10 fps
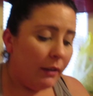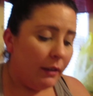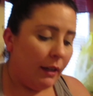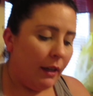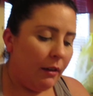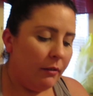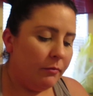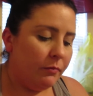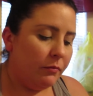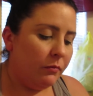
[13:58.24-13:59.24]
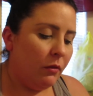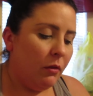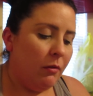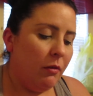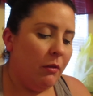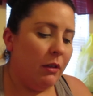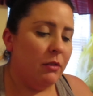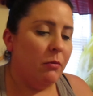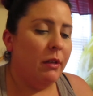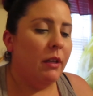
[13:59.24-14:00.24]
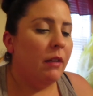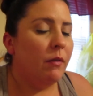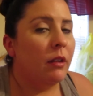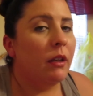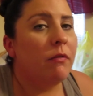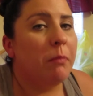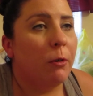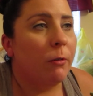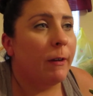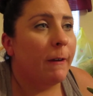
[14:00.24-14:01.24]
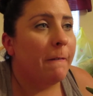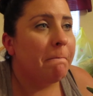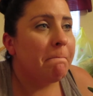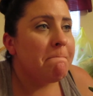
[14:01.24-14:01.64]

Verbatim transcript: And they can't. Because nobody can even leave Puerto Rico.